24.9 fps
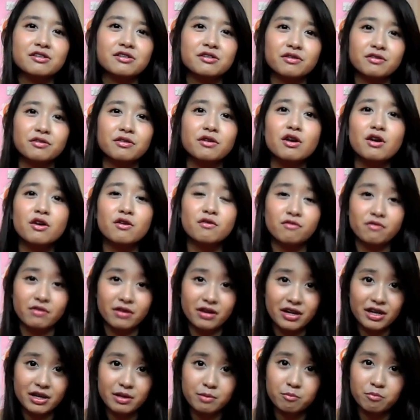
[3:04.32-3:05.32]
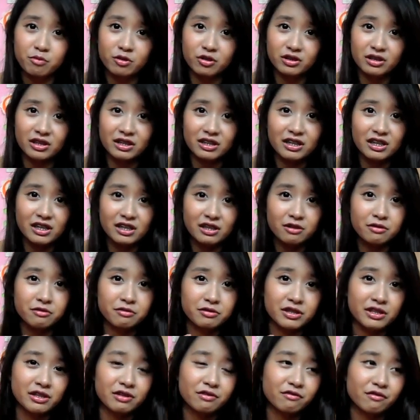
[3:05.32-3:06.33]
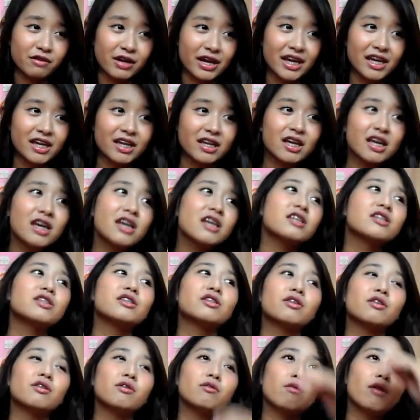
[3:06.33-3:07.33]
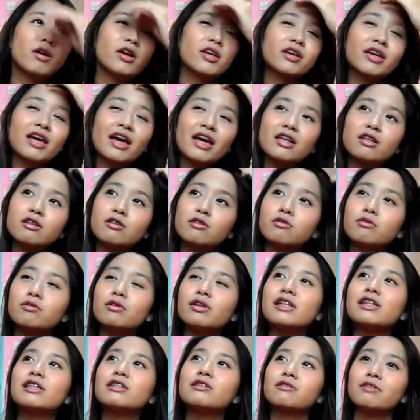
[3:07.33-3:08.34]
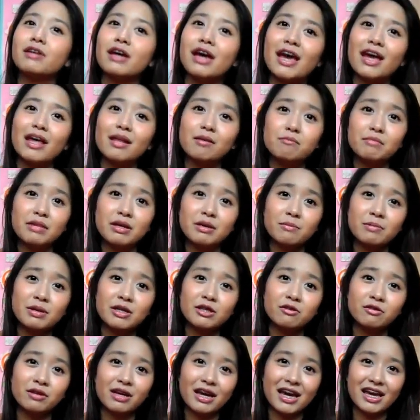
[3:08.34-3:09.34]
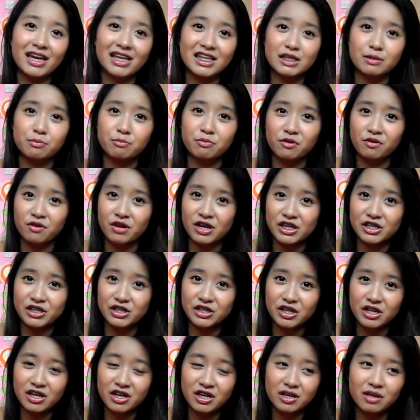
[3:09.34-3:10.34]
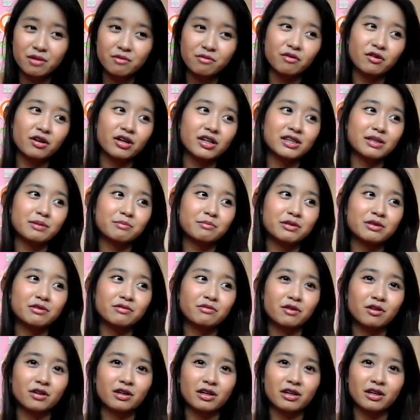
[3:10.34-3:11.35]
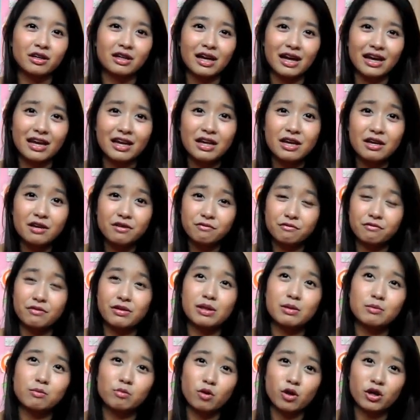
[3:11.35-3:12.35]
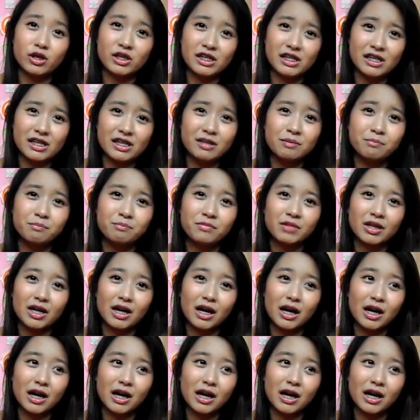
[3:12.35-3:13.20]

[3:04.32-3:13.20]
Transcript: is also very important in losing weight. So what you can do is to get inspiration, for example, for a like fit body